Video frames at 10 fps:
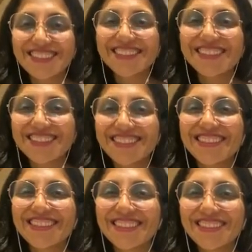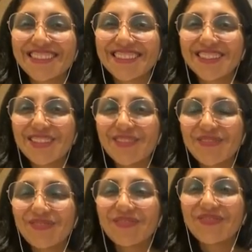
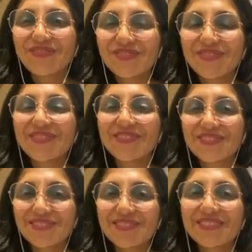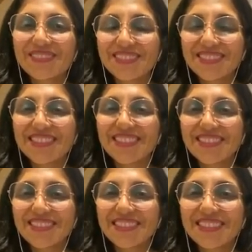
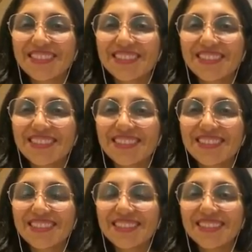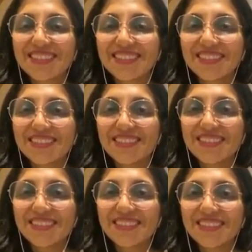
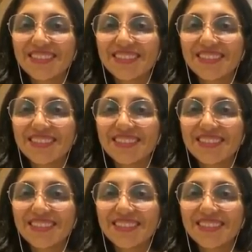[no speech]